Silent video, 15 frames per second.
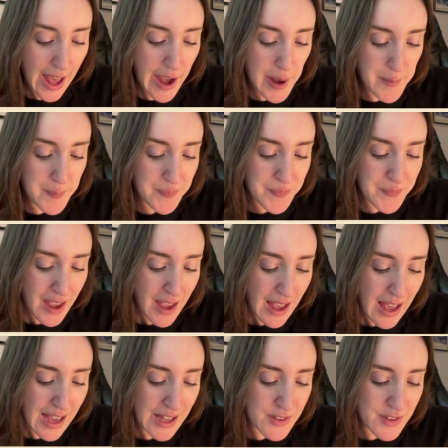Um,
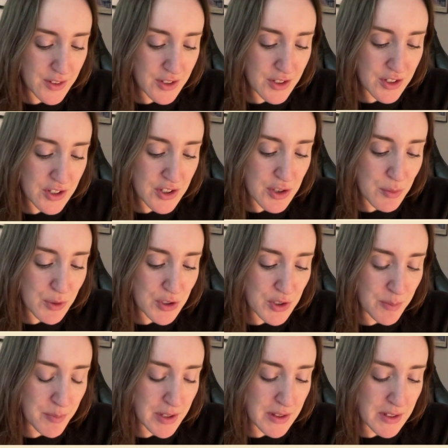and there was
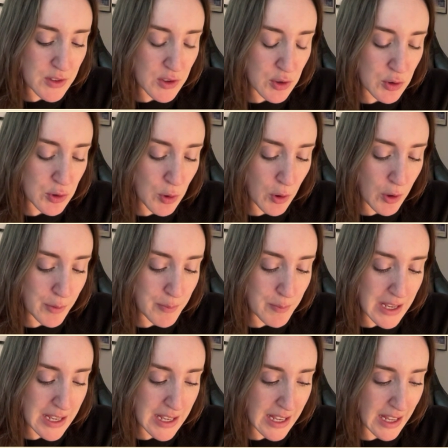something that struck
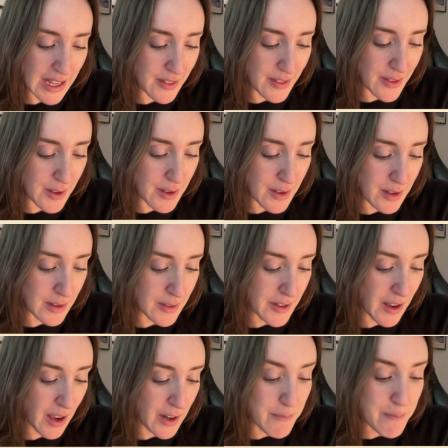me in the
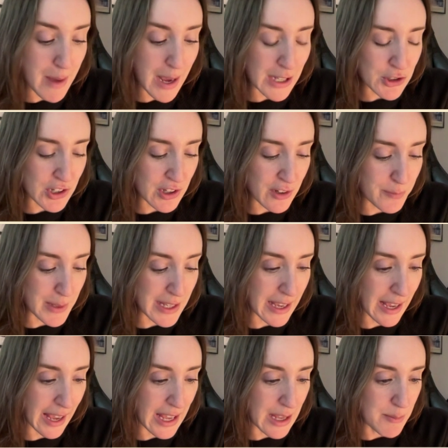kind of magic of
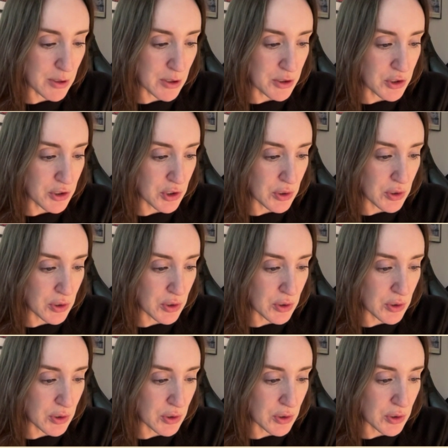being able
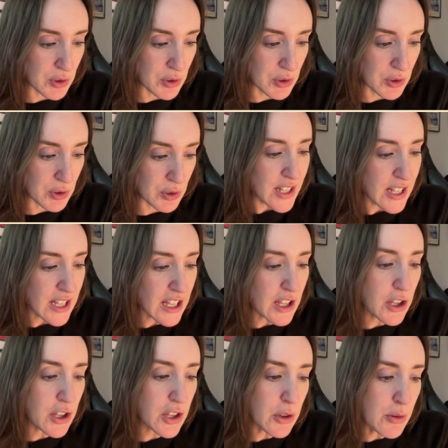to take a
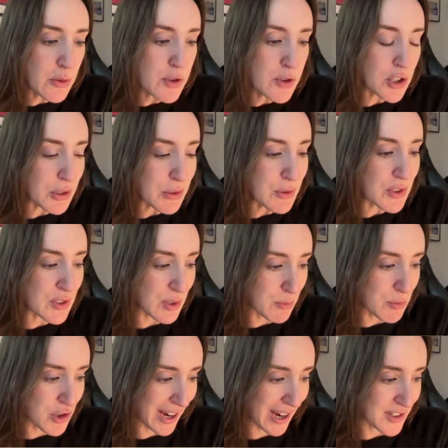huge, huge
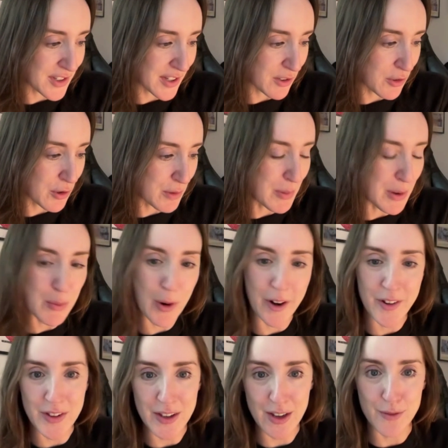subject that could be
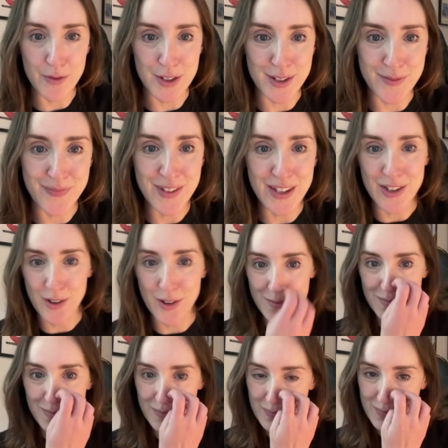worthy of a,
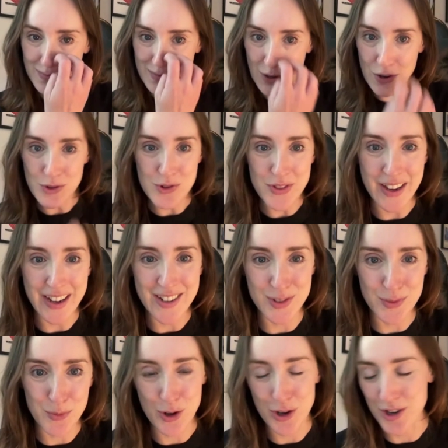
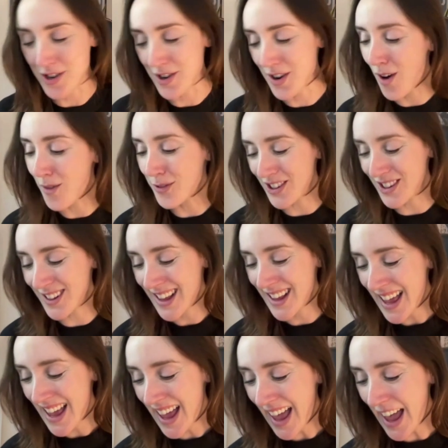100,000 word novel,
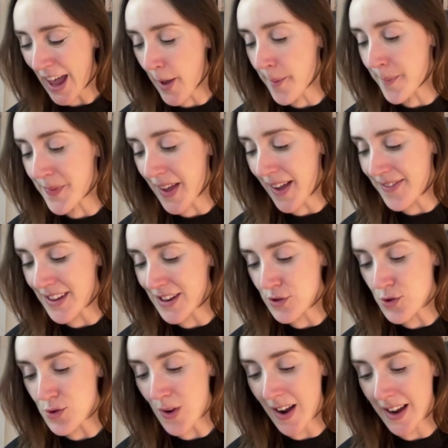and then
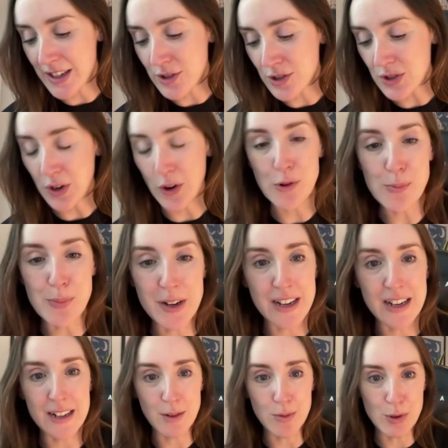try and just open a
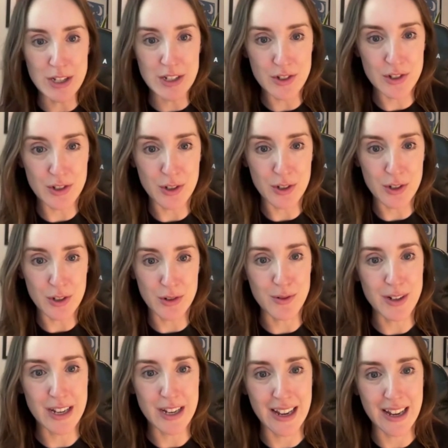little window
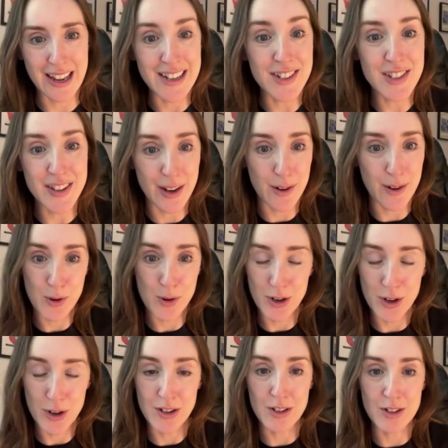into that
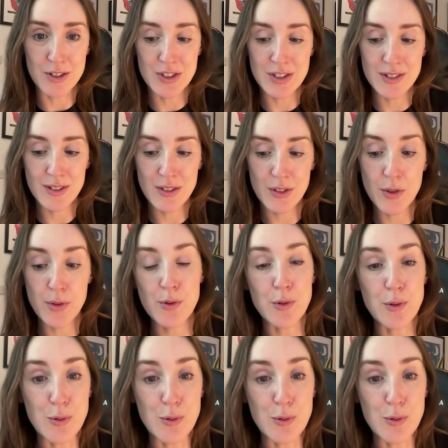world through